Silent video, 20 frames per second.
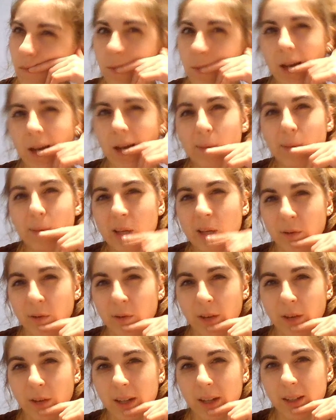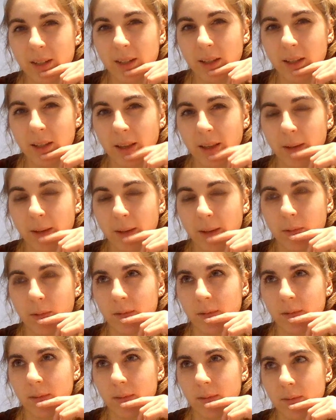I be affected? Like,
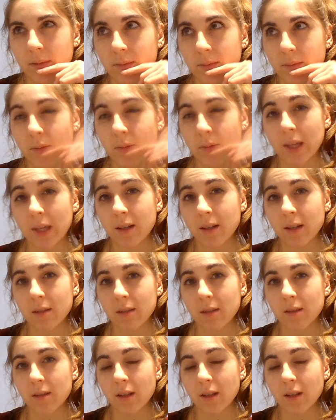because